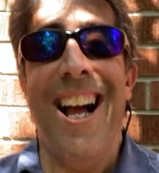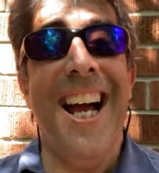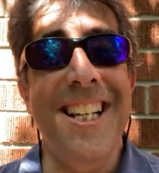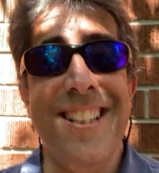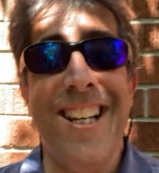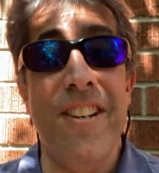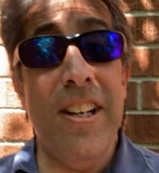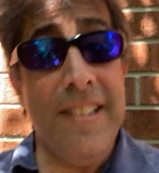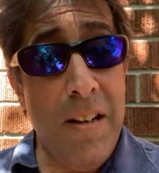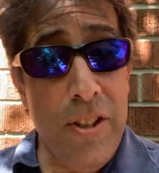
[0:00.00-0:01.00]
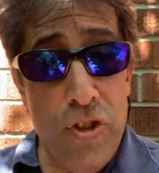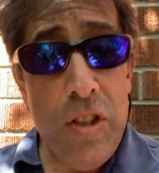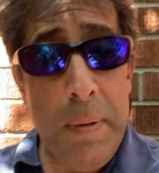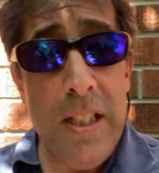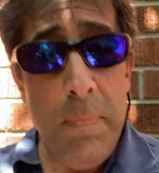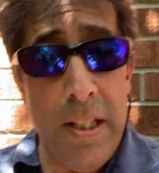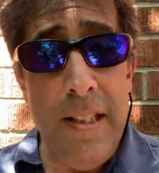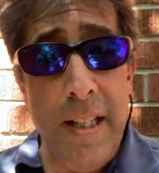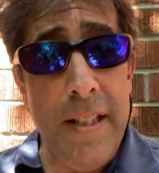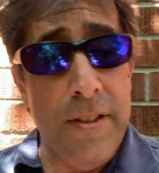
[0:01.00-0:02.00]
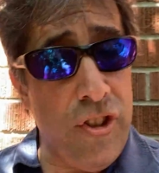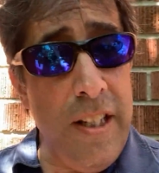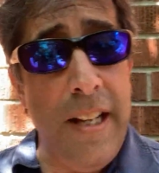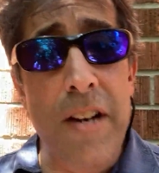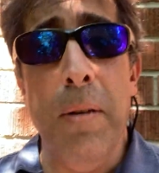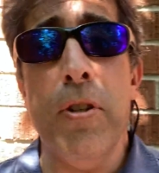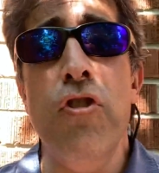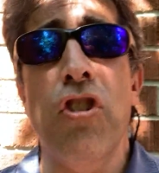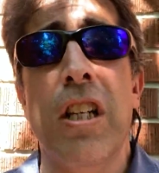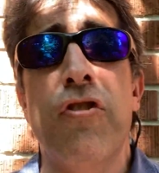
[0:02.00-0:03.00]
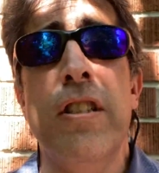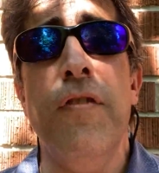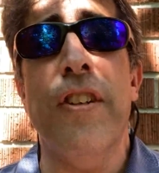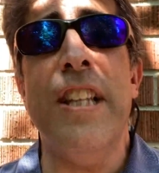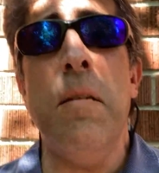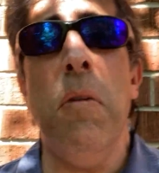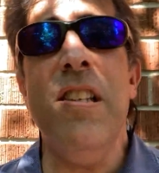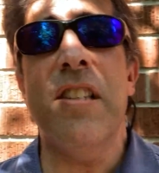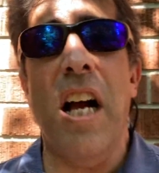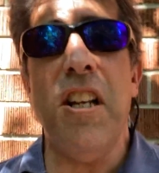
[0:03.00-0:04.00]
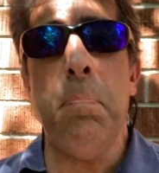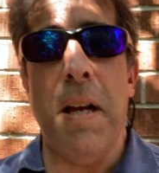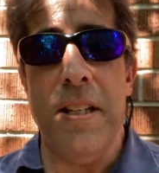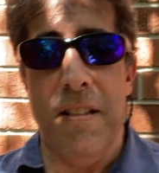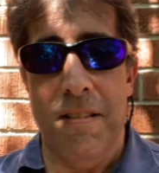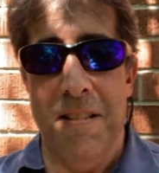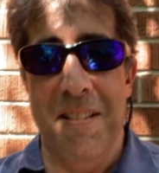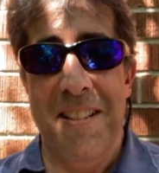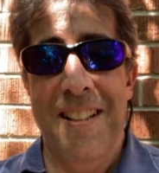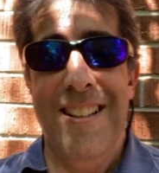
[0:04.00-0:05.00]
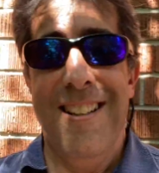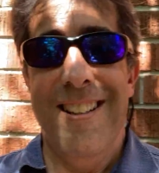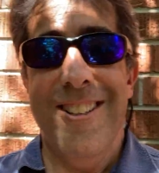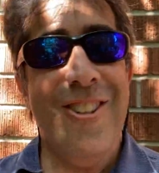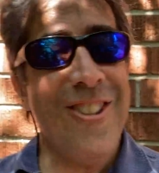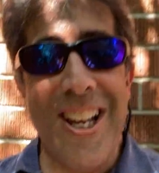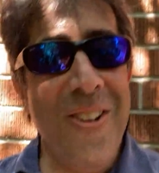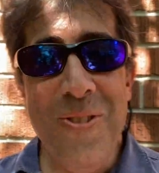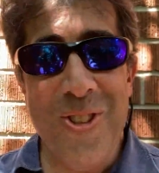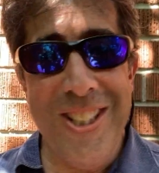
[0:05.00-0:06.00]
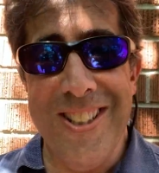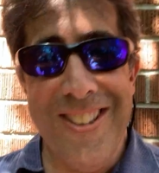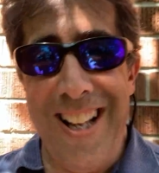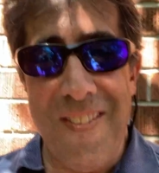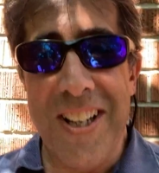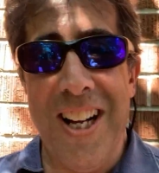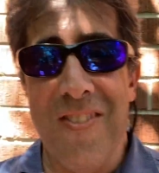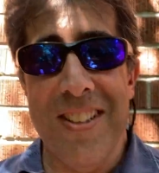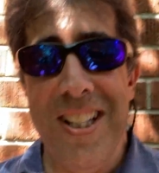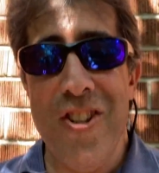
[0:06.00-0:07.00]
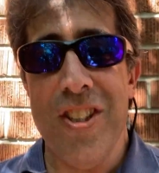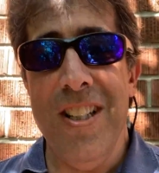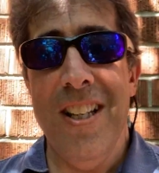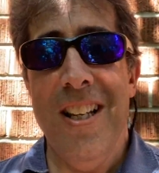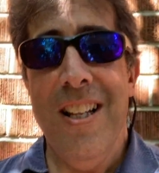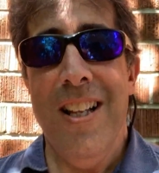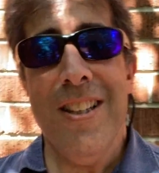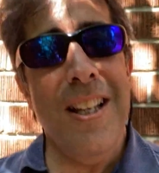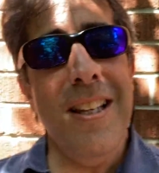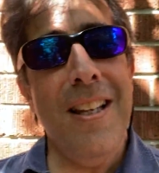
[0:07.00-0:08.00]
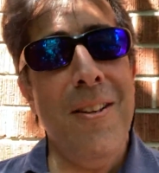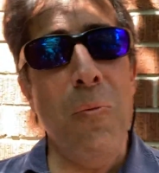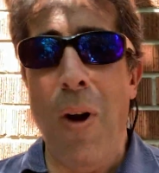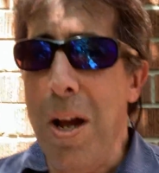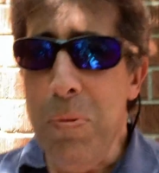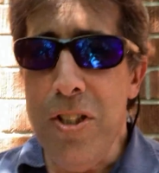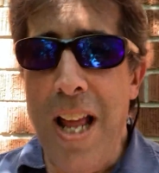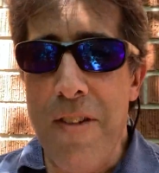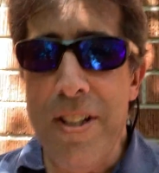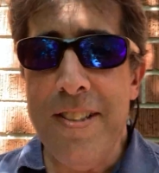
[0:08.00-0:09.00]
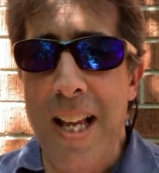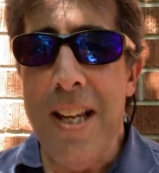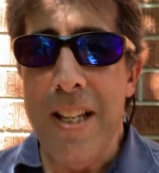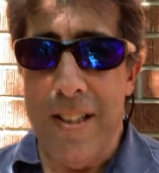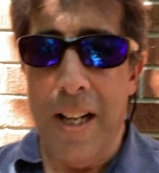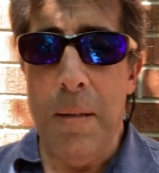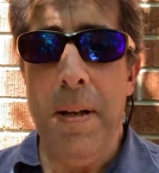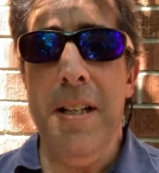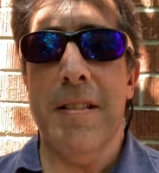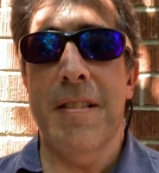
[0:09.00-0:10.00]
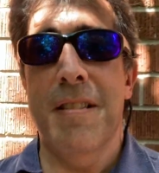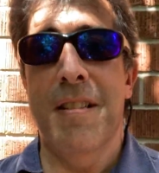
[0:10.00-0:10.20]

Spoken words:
I didn't say to Andrew, did you speak to him? Did he say, geez, Andrew, I'm going to use your electricity for 10 months, not going to pay you? Because I know she didn't have that conversation. Then why would Andrea say, he's not going to pay us?